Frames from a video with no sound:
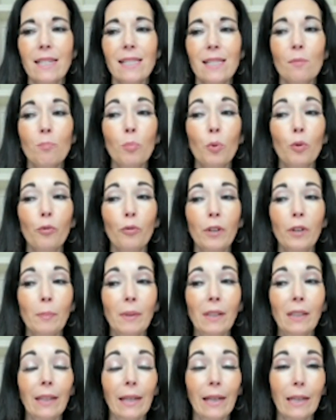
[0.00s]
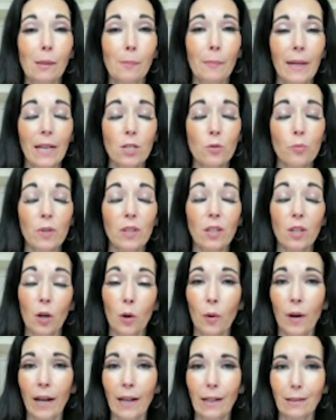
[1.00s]
a simple freebie landing page with
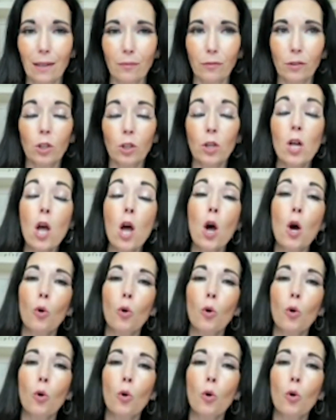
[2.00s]
GoHighLevel.